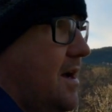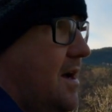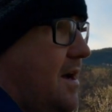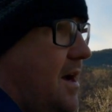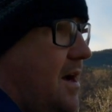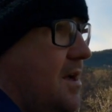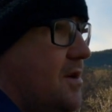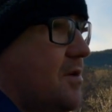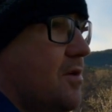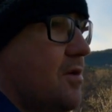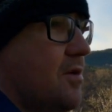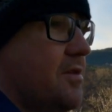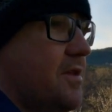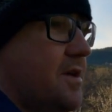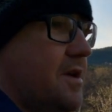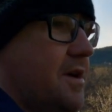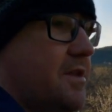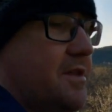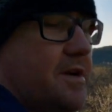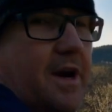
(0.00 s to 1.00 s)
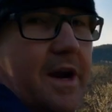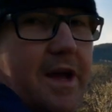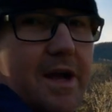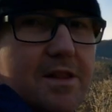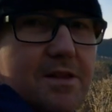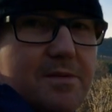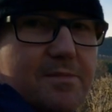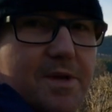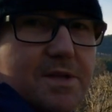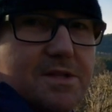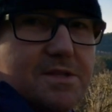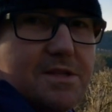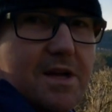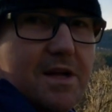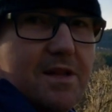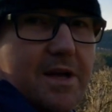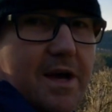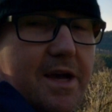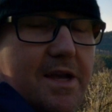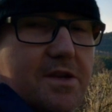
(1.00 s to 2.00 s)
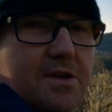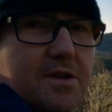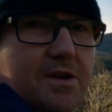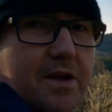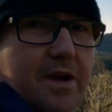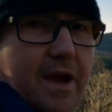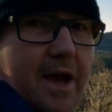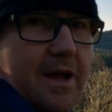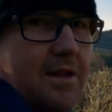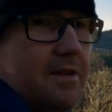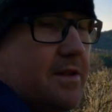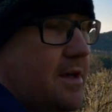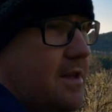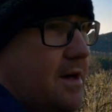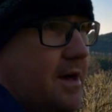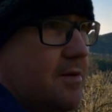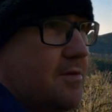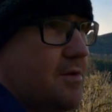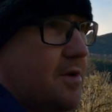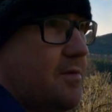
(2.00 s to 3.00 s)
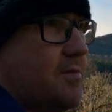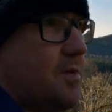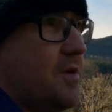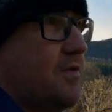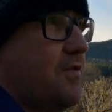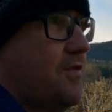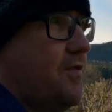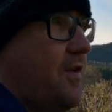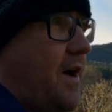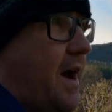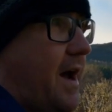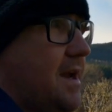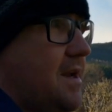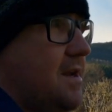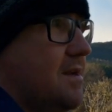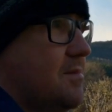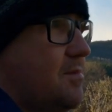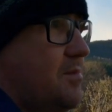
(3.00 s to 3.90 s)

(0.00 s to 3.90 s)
had all the other elements aligned correctly, that would have been fine.